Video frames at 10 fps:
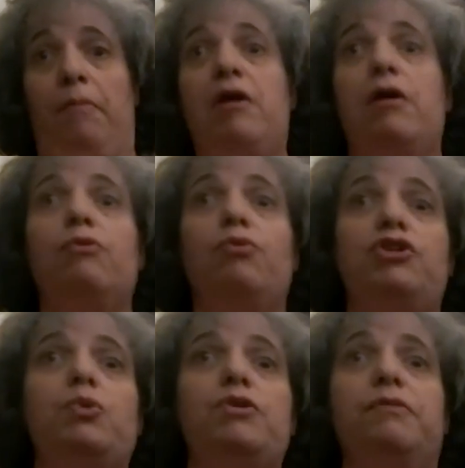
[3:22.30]

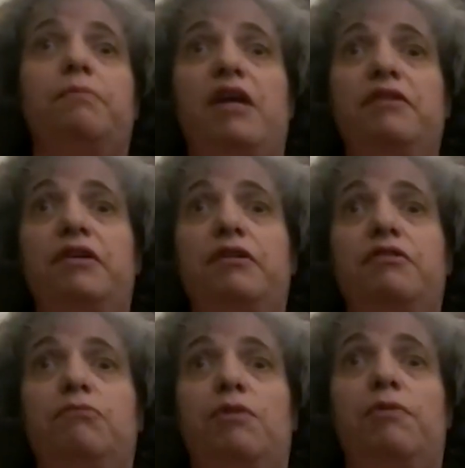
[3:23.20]
Which was amazing to
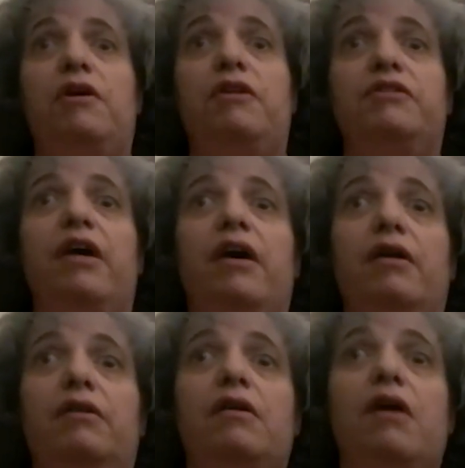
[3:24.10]
me because I
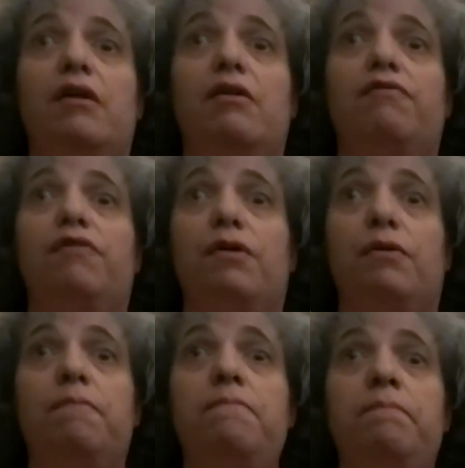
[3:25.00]
had kind of
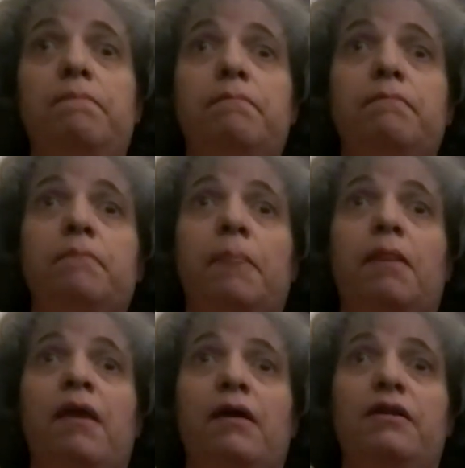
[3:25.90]
a
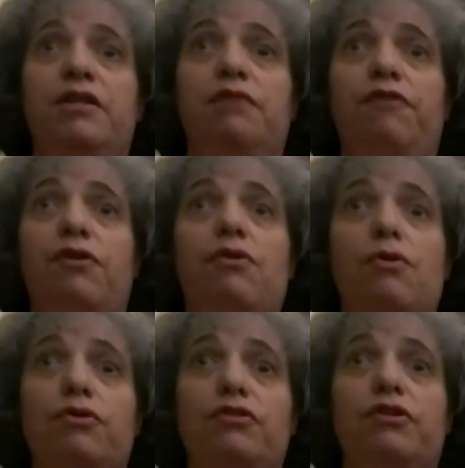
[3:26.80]

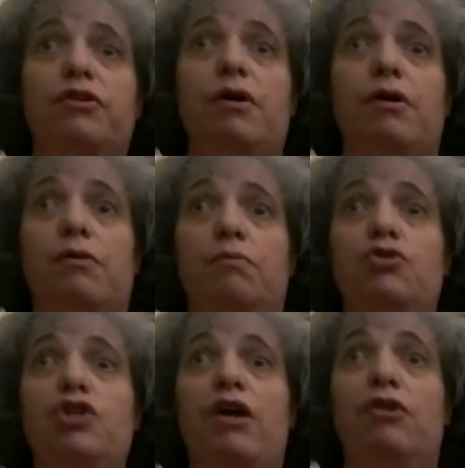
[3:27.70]
difficult
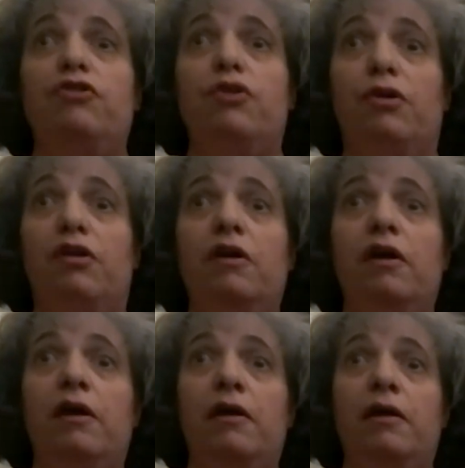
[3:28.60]
childhood.
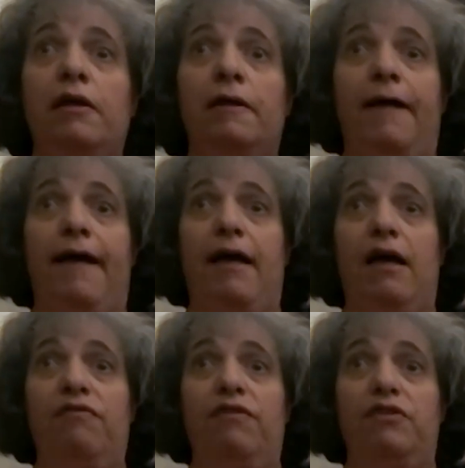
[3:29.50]
I
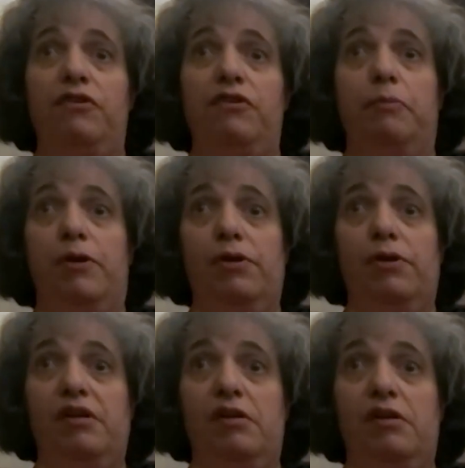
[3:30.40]
have a
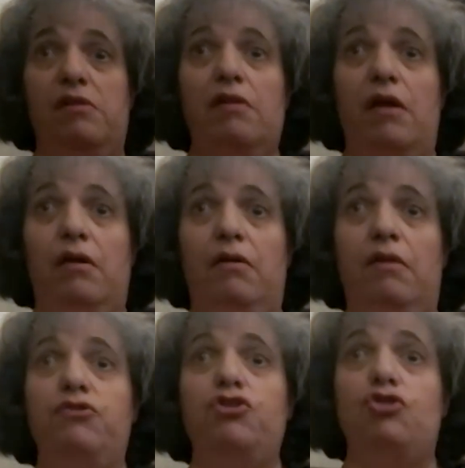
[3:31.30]
disability, and I've
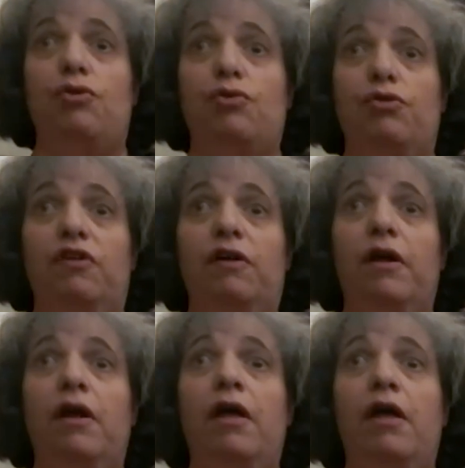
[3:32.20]
struggled
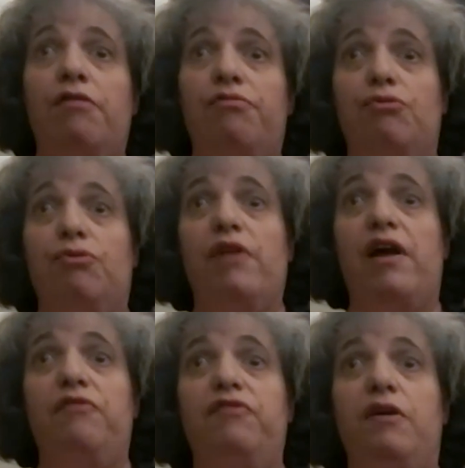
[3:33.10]
through
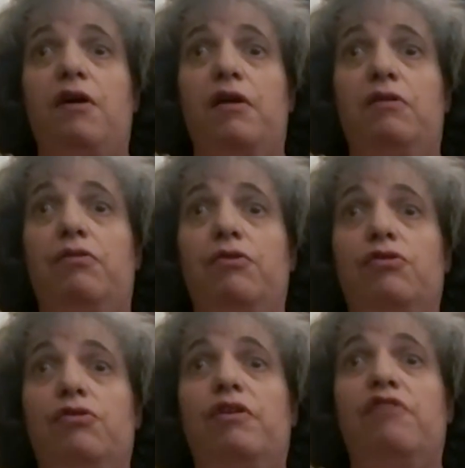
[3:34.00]
life to kind of learn
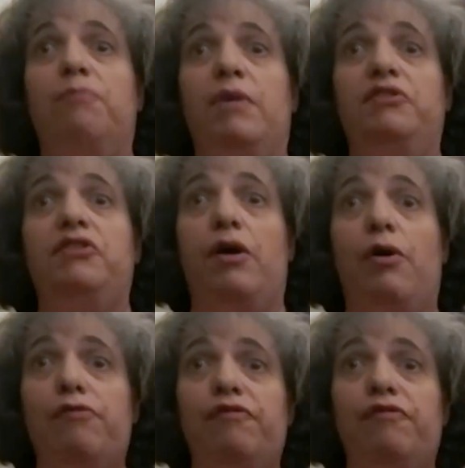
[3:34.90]
to love myself